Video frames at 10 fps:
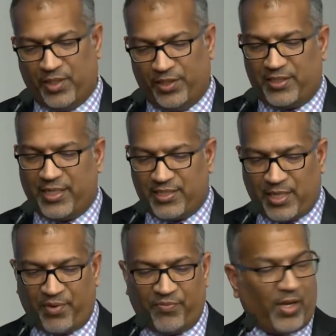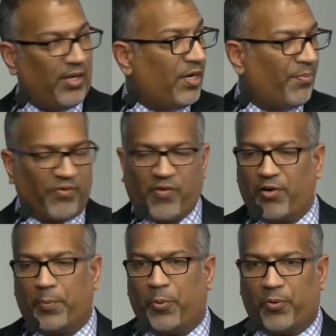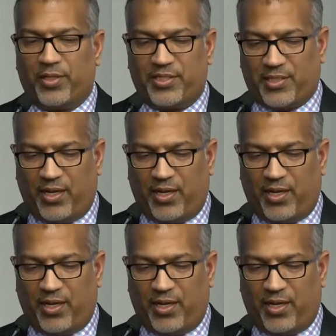You see a number of our reports